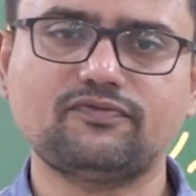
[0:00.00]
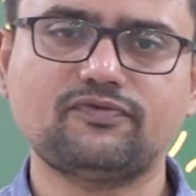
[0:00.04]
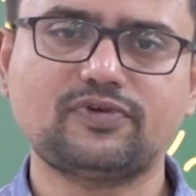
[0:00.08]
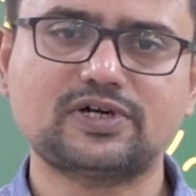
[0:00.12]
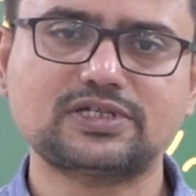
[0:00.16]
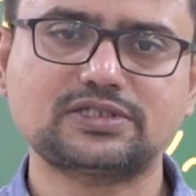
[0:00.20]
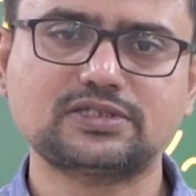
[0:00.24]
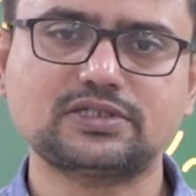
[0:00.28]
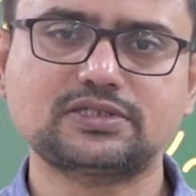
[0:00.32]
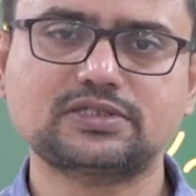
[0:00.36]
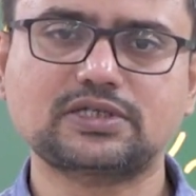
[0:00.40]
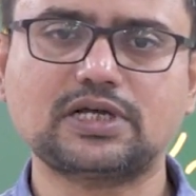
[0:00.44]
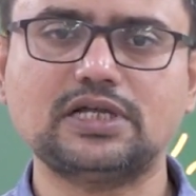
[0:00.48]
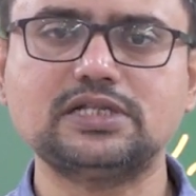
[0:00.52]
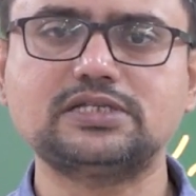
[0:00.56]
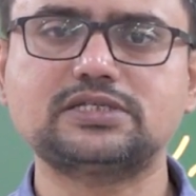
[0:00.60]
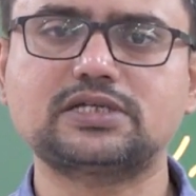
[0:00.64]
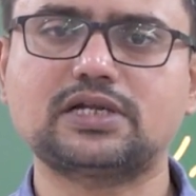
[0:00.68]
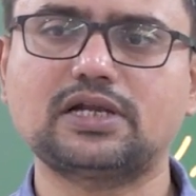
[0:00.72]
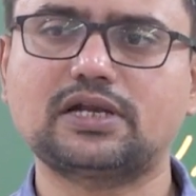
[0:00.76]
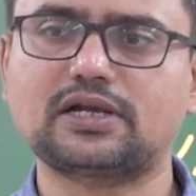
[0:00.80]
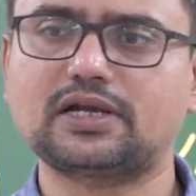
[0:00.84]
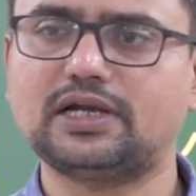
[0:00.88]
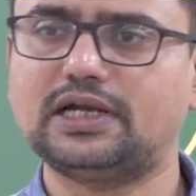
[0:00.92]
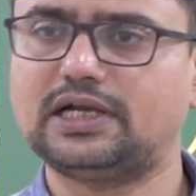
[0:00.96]
versus
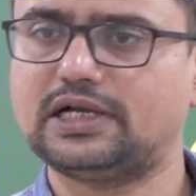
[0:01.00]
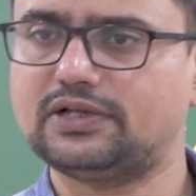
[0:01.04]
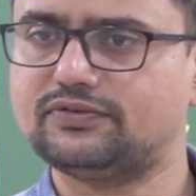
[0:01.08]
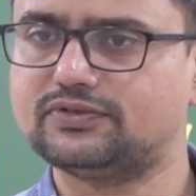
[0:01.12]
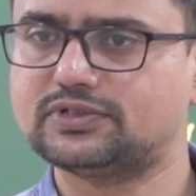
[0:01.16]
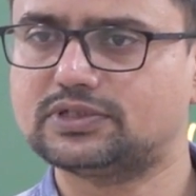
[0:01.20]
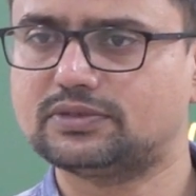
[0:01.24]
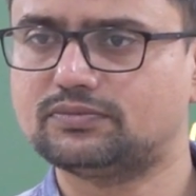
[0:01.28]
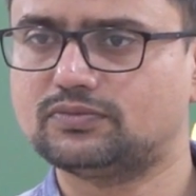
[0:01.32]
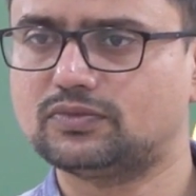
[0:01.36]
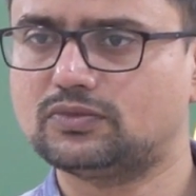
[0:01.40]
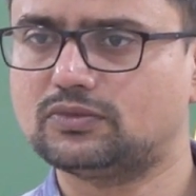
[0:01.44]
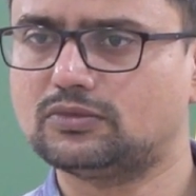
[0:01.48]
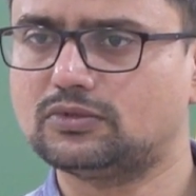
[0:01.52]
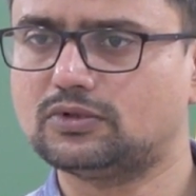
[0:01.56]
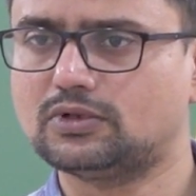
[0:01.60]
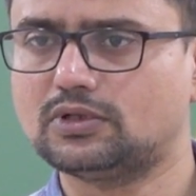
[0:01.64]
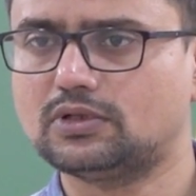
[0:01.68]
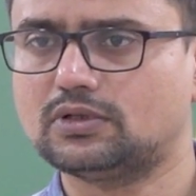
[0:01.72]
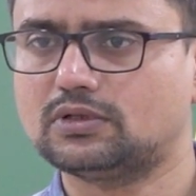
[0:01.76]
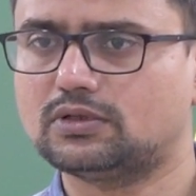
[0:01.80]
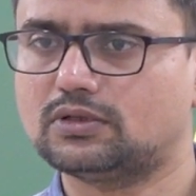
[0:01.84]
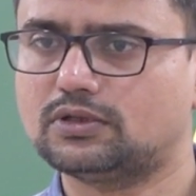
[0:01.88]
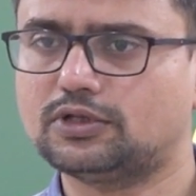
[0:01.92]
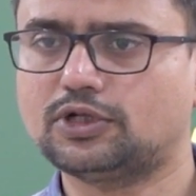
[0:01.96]
cultural relativism,
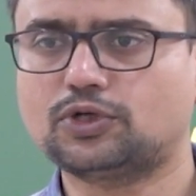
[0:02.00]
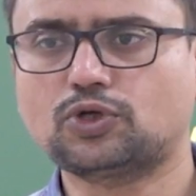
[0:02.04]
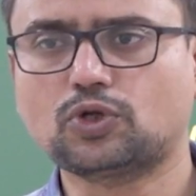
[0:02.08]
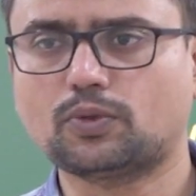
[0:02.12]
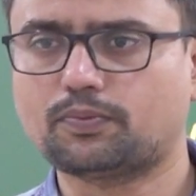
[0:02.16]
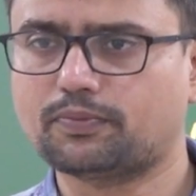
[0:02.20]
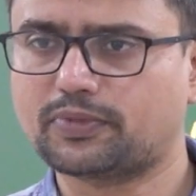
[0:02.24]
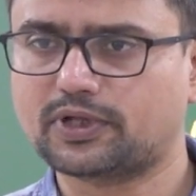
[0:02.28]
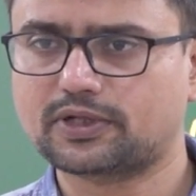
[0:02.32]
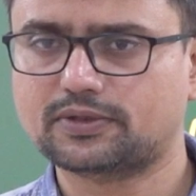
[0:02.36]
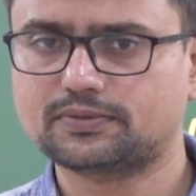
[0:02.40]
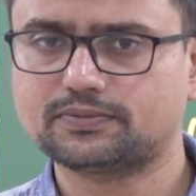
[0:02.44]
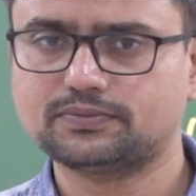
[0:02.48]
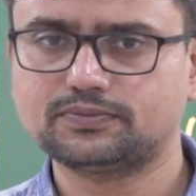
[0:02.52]
the topic.